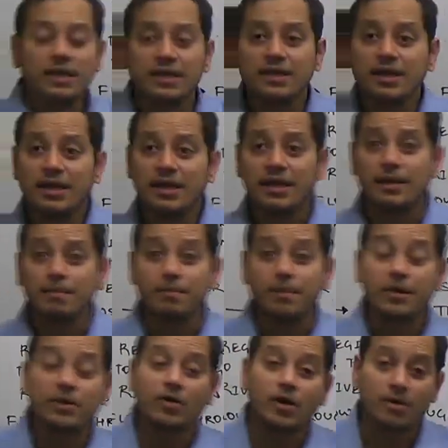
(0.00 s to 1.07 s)
in the
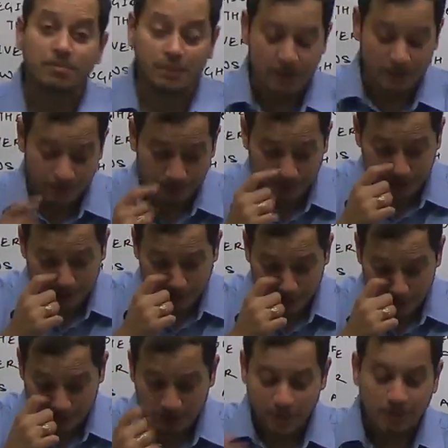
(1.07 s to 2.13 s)
MP or Madhya Pradesh.
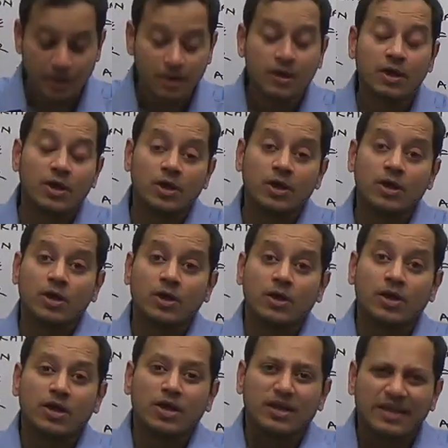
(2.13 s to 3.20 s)

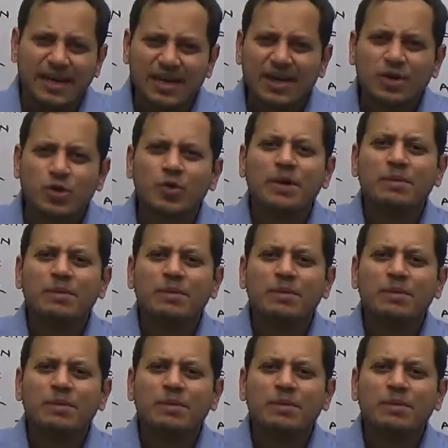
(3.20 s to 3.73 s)
There are two